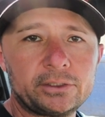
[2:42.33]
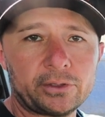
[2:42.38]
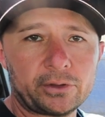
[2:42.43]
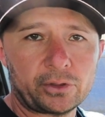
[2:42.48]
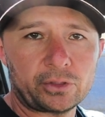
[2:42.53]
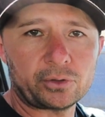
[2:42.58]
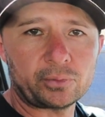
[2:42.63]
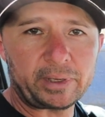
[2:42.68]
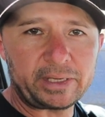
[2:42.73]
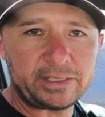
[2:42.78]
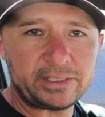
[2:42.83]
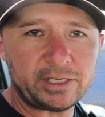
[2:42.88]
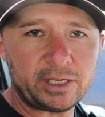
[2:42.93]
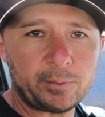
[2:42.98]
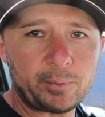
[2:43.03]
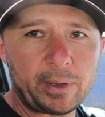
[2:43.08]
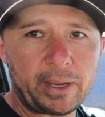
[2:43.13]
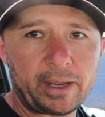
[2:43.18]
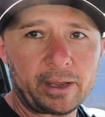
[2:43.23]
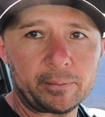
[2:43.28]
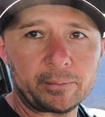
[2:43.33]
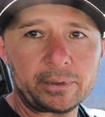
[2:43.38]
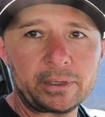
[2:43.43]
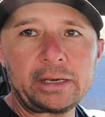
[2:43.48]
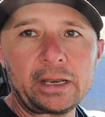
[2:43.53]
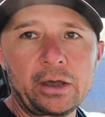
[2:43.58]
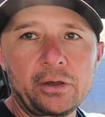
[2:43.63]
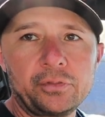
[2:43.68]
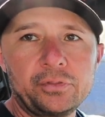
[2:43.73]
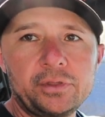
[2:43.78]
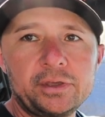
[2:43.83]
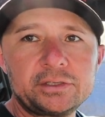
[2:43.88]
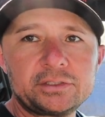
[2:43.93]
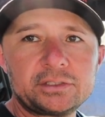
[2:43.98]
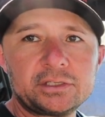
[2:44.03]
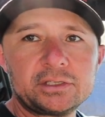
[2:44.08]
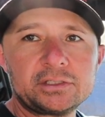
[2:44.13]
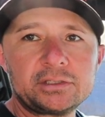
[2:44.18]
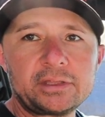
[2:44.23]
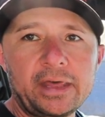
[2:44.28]
to the 3T PAM. Now
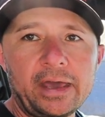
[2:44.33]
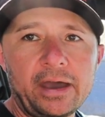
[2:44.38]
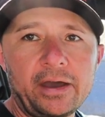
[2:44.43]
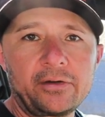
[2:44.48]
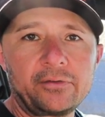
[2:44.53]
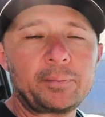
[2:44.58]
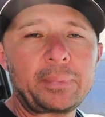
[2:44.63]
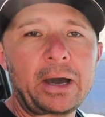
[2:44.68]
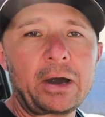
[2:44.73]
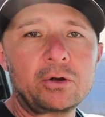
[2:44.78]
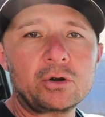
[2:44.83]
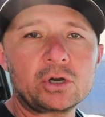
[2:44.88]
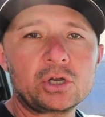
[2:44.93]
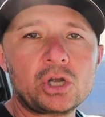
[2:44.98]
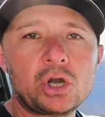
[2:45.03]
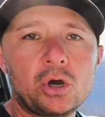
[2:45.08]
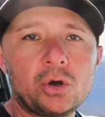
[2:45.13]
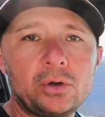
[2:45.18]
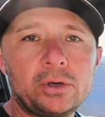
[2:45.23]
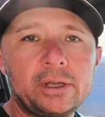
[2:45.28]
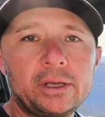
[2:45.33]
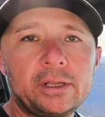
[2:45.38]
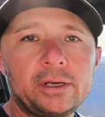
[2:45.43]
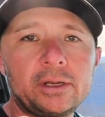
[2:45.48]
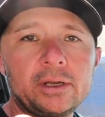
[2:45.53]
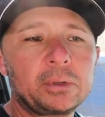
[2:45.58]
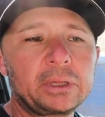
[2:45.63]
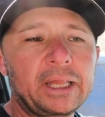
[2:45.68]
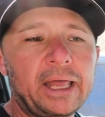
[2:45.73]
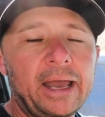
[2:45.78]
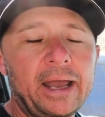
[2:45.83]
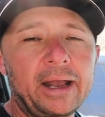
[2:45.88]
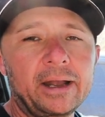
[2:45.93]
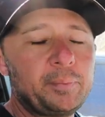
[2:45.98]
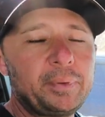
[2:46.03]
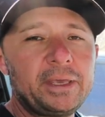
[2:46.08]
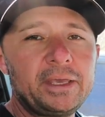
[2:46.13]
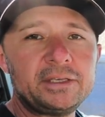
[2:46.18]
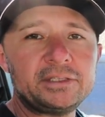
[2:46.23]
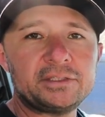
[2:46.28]
this is that powder coated
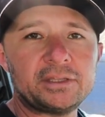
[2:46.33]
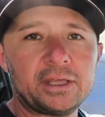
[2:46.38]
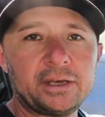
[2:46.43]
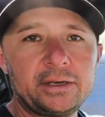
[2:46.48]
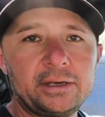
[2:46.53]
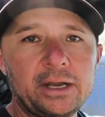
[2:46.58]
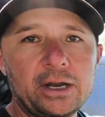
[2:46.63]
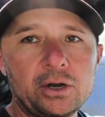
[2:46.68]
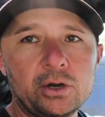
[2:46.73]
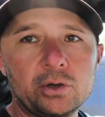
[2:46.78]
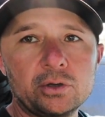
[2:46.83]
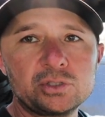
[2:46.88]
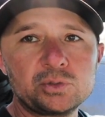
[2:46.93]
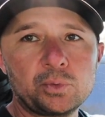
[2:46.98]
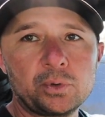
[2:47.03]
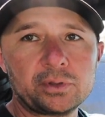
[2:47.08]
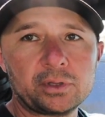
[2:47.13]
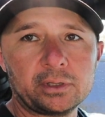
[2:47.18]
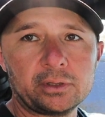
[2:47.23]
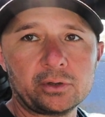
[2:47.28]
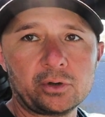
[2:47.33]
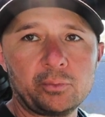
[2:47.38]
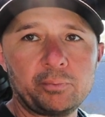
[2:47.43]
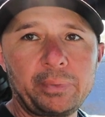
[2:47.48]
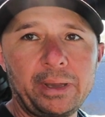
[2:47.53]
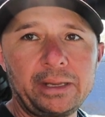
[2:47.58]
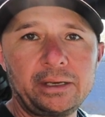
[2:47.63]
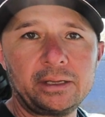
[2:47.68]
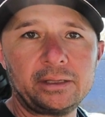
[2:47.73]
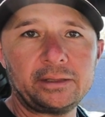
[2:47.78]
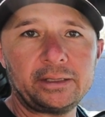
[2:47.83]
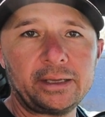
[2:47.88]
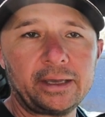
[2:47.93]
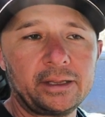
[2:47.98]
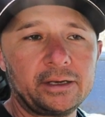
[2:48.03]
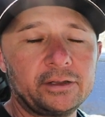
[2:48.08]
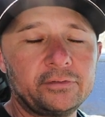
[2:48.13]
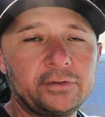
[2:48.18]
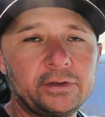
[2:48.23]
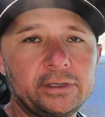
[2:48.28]
black piece that narrows with a little bend at the
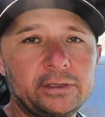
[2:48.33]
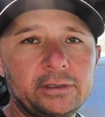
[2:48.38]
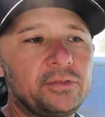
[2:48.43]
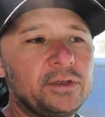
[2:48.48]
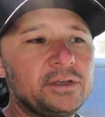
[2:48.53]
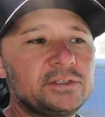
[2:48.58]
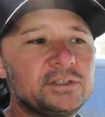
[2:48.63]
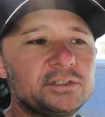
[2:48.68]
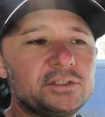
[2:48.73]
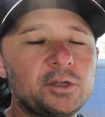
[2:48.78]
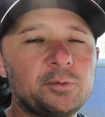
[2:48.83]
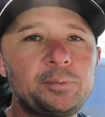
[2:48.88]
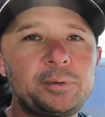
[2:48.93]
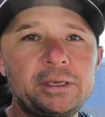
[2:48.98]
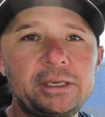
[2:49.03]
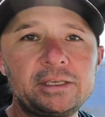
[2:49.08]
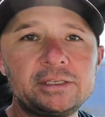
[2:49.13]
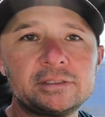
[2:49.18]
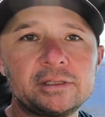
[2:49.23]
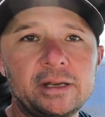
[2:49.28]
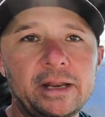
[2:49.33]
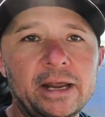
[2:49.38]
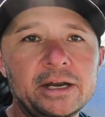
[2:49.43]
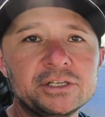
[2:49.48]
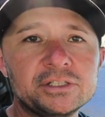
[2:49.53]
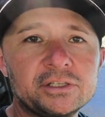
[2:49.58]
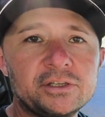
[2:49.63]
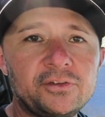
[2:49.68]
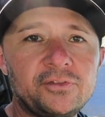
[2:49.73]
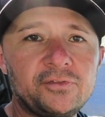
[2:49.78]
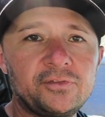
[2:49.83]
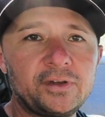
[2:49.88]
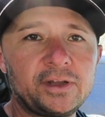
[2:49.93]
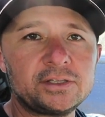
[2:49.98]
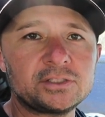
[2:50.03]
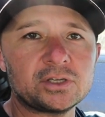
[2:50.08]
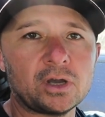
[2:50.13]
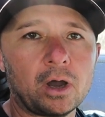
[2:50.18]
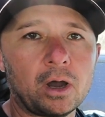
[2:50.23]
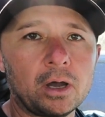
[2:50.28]
end of it. This is the piece that actually
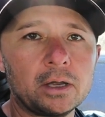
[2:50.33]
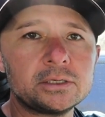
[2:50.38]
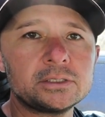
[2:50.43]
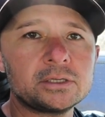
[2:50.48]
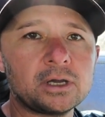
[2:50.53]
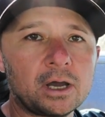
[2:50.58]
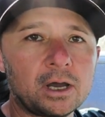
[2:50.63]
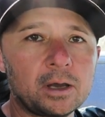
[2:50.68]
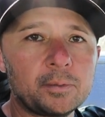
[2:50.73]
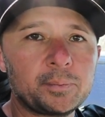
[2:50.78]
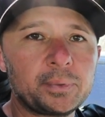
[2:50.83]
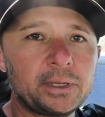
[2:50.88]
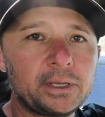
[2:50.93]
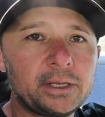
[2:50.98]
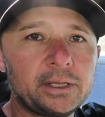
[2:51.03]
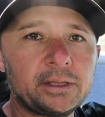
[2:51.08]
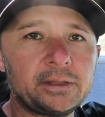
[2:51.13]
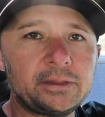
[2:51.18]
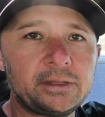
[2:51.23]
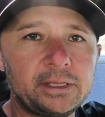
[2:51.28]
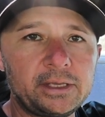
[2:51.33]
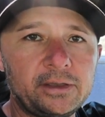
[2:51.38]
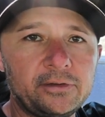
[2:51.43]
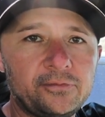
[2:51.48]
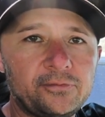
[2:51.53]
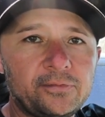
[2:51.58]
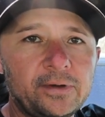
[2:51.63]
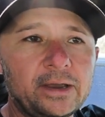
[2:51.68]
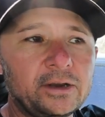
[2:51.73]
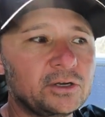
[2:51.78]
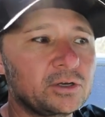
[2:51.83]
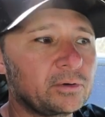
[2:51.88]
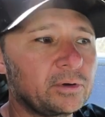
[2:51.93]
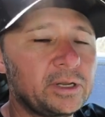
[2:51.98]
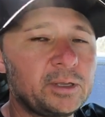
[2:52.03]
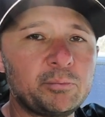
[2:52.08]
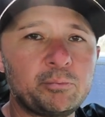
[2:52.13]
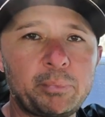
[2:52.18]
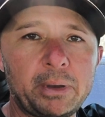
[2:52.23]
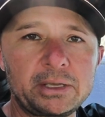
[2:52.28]
fits on top the
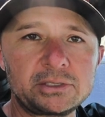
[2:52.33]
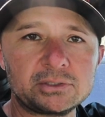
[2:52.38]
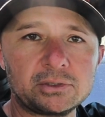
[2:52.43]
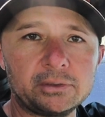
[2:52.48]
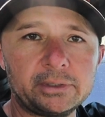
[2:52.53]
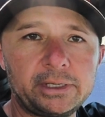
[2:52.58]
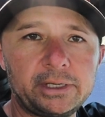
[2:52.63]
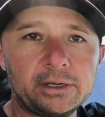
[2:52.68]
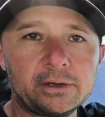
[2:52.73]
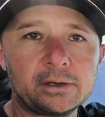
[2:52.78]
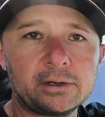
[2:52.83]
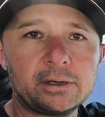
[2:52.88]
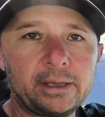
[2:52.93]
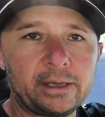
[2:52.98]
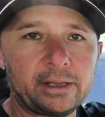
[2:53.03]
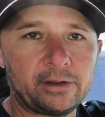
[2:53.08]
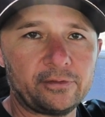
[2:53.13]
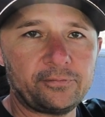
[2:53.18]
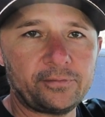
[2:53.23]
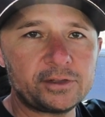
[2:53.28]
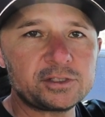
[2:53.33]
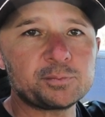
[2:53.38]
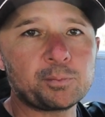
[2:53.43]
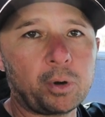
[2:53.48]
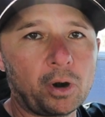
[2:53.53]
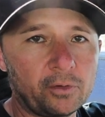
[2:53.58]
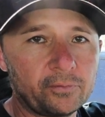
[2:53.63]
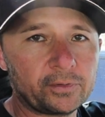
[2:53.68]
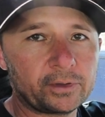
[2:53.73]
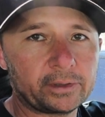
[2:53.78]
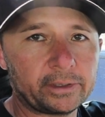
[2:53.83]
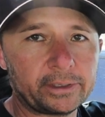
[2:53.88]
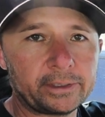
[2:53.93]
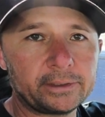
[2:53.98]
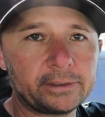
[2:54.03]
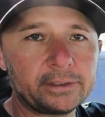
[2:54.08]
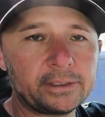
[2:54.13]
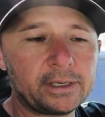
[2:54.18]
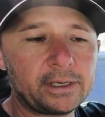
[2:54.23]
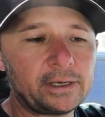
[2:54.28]
factory bezel here and it fits perfectly.
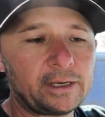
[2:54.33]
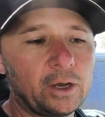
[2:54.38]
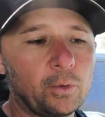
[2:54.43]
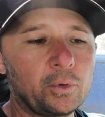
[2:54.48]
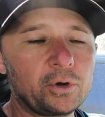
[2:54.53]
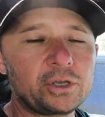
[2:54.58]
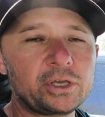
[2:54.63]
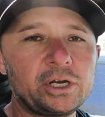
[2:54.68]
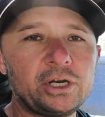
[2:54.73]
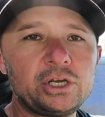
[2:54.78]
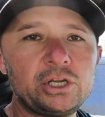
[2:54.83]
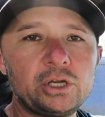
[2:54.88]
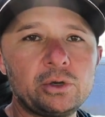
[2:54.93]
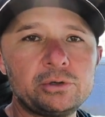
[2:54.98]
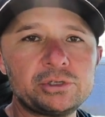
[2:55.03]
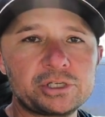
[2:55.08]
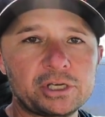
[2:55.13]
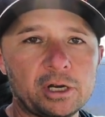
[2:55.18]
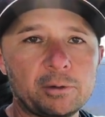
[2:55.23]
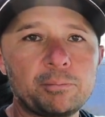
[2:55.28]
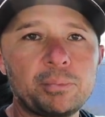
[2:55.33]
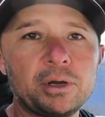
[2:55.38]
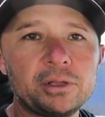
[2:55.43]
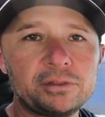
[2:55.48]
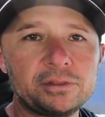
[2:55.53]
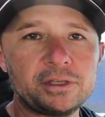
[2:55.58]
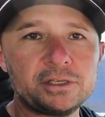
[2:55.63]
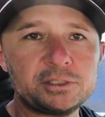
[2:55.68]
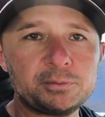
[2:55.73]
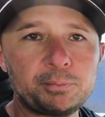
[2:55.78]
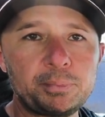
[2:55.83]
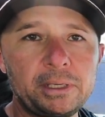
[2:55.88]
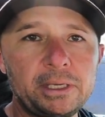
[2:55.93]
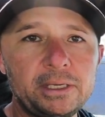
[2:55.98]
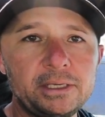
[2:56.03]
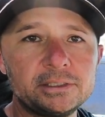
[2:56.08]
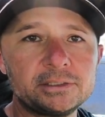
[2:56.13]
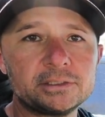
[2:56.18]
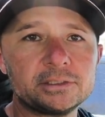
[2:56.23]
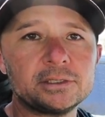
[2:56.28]
Now what you're gonna do is you're gonna put this
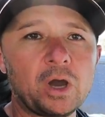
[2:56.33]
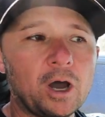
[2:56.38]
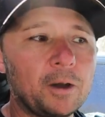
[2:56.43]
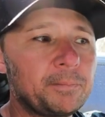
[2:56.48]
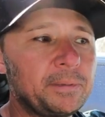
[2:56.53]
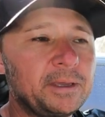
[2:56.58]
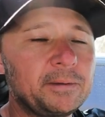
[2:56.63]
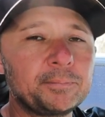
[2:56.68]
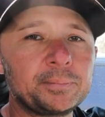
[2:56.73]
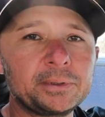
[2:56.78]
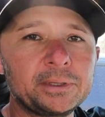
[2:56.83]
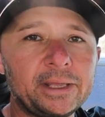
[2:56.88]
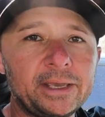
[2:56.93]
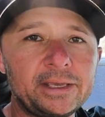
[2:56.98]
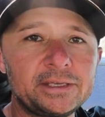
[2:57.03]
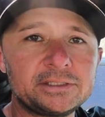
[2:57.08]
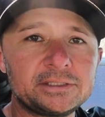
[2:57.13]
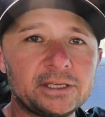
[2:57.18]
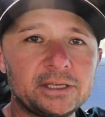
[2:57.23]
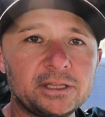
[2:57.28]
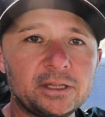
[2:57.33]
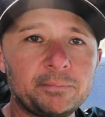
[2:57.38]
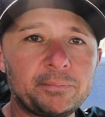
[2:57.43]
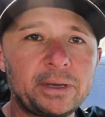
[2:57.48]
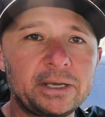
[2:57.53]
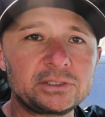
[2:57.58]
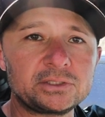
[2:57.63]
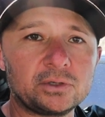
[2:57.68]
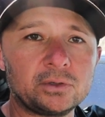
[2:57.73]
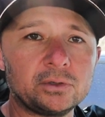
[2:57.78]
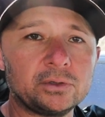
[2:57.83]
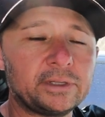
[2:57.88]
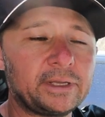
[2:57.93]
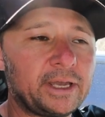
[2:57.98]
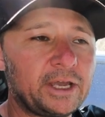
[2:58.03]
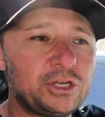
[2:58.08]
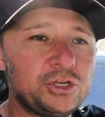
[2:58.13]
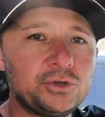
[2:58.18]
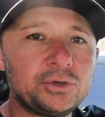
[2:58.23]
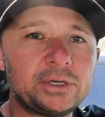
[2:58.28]
piece up in place in the bezel
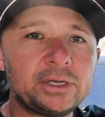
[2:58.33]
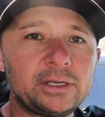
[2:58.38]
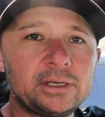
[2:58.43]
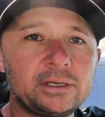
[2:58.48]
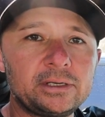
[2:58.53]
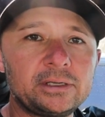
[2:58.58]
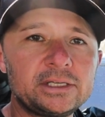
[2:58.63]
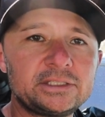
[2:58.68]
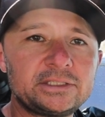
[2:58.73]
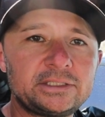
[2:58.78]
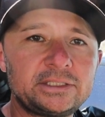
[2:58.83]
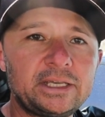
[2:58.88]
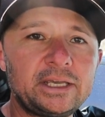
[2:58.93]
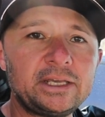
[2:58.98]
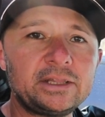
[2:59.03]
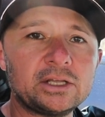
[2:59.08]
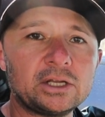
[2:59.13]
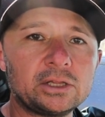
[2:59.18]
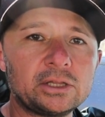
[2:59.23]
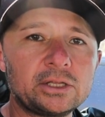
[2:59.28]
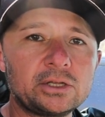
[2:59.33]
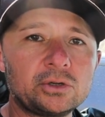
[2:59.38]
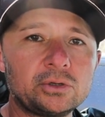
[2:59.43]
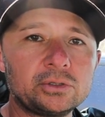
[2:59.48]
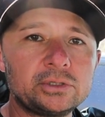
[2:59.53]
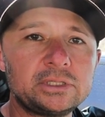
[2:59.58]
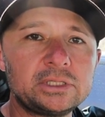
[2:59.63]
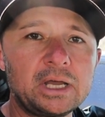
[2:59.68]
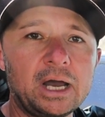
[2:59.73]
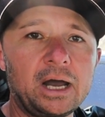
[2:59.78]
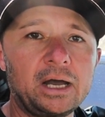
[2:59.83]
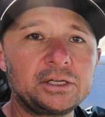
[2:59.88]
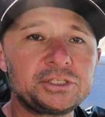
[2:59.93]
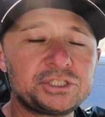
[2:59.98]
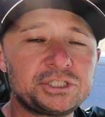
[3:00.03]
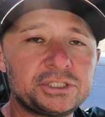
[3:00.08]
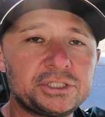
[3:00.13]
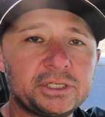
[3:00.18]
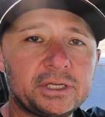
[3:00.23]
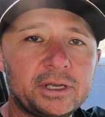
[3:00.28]
and you can see the little
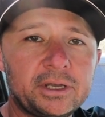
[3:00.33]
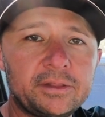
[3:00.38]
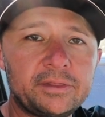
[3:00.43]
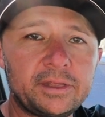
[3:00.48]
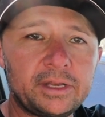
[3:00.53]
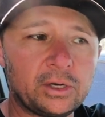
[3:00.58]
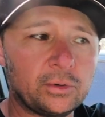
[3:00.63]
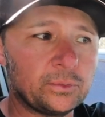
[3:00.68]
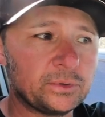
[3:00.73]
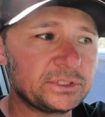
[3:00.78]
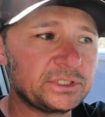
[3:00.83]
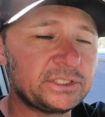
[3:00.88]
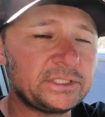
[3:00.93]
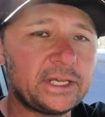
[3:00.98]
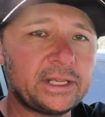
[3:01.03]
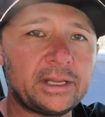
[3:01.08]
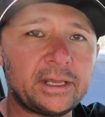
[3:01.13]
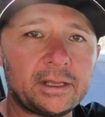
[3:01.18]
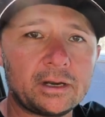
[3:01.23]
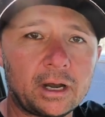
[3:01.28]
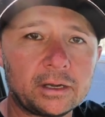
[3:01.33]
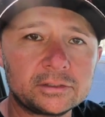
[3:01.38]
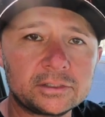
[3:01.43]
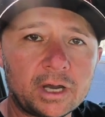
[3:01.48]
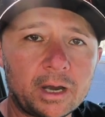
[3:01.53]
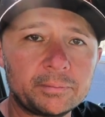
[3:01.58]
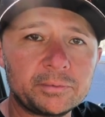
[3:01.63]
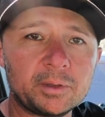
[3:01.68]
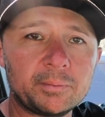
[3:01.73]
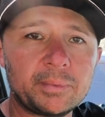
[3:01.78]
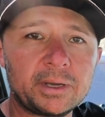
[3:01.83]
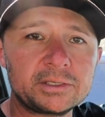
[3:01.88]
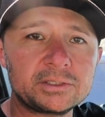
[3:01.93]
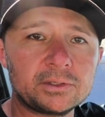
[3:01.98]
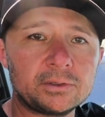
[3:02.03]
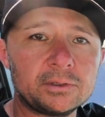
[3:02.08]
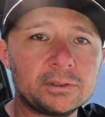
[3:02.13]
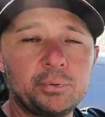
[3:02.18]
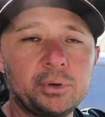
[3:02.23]
notch that it will sit in on top the bezel,